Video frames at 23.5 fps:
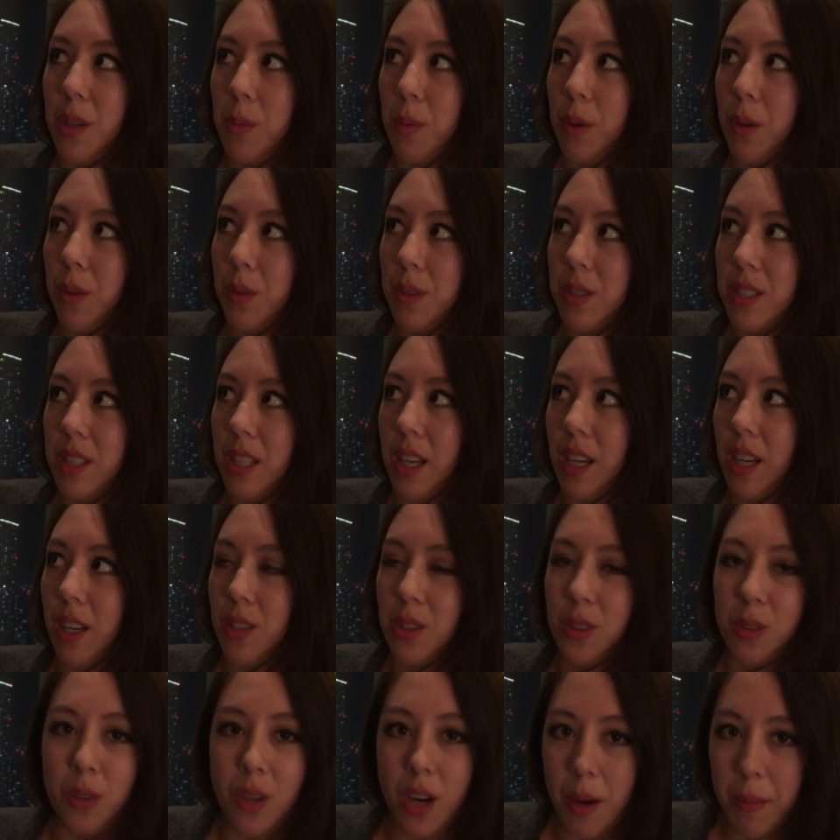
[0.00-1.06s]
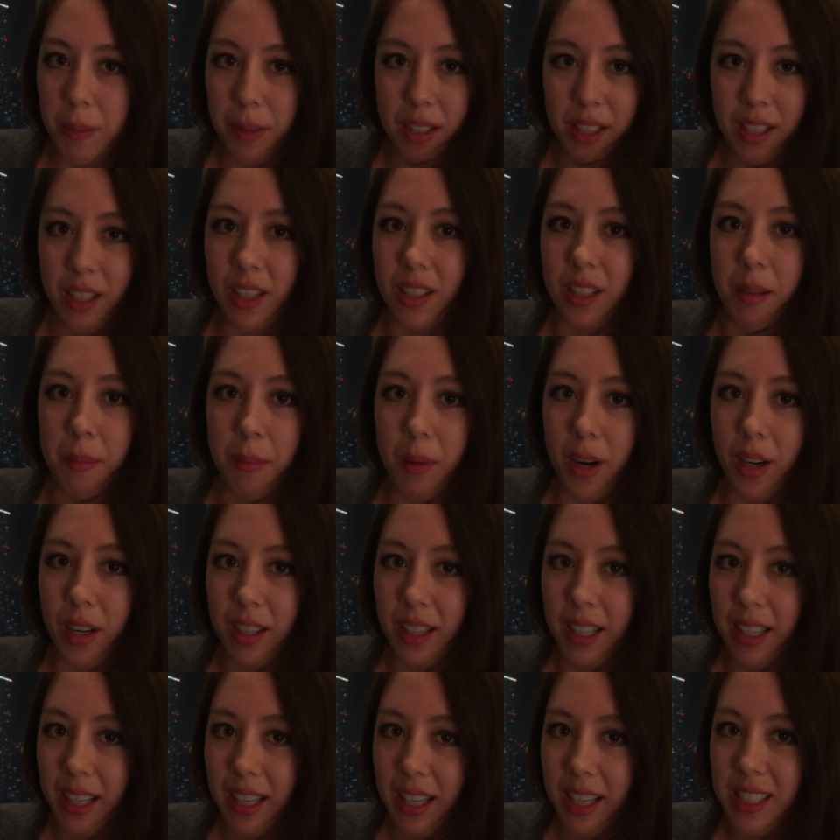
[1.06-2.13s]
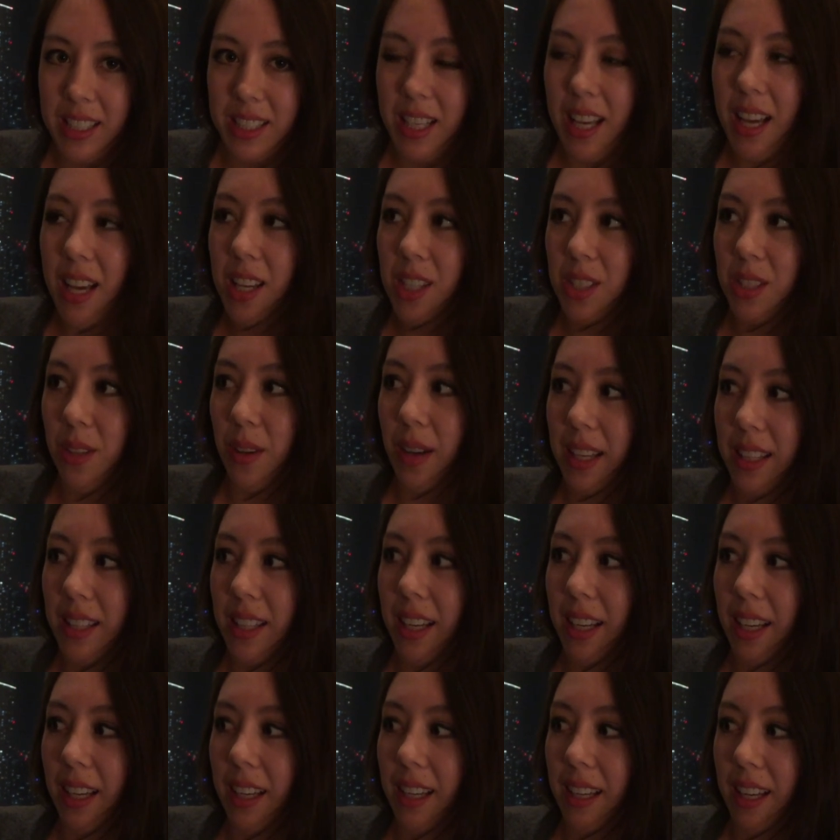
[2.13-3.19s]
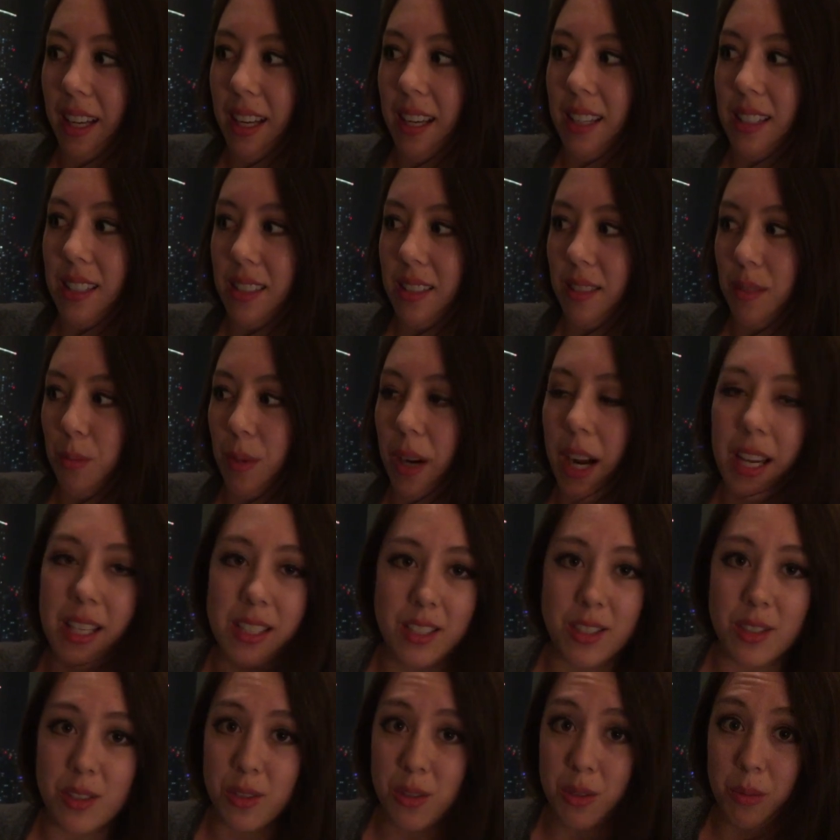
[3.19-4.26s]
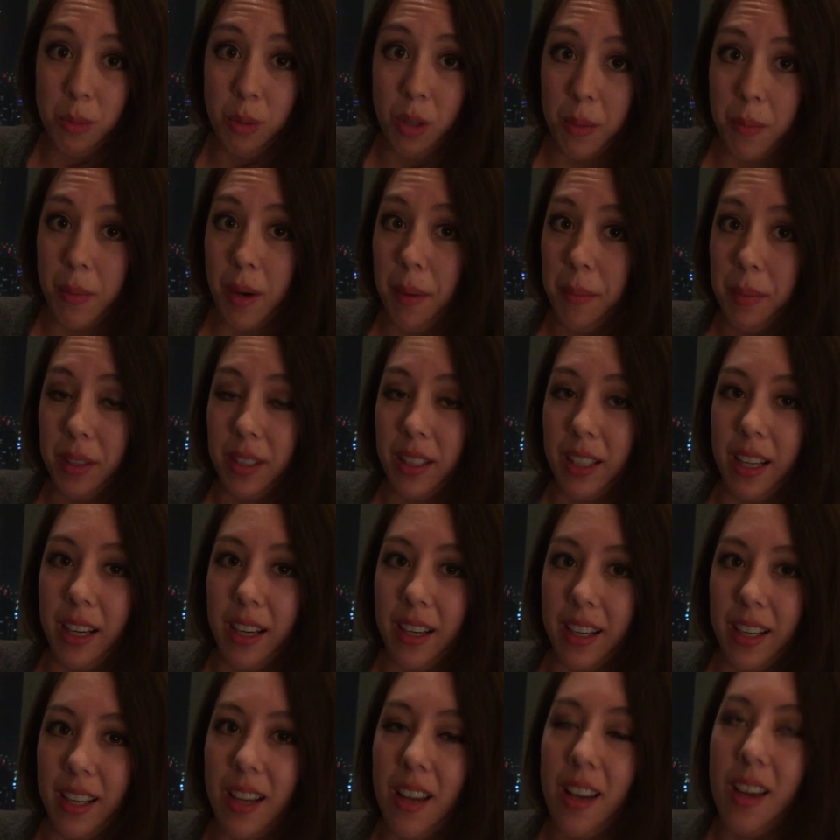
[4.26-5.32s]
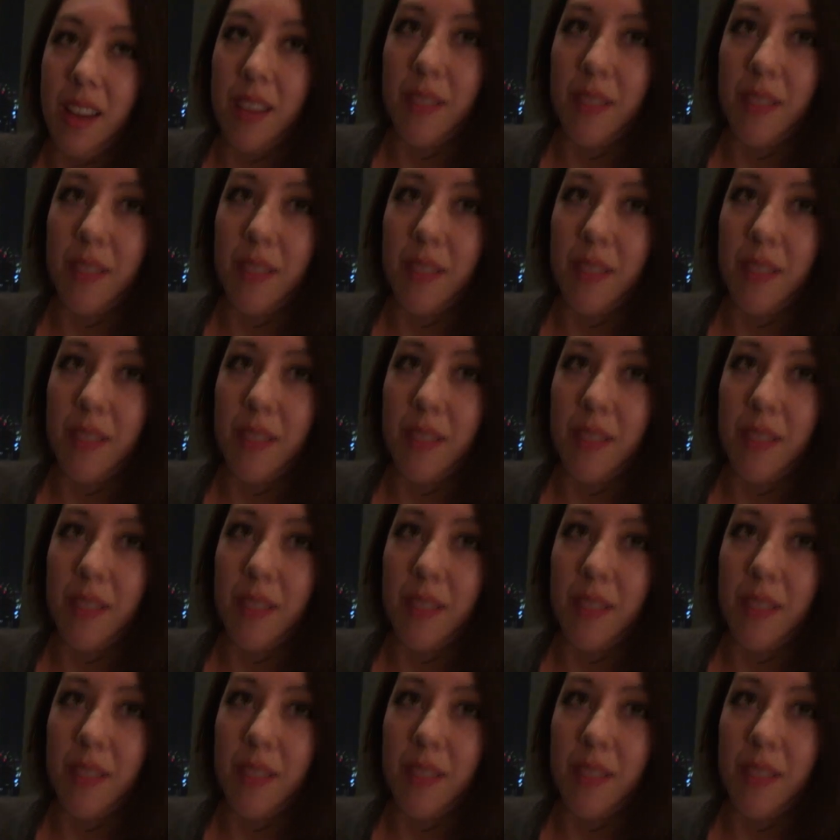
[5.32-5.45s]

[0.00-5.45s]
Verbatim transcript: you won't see too commonly on the market, I guess, so I think it is rising to more popularity.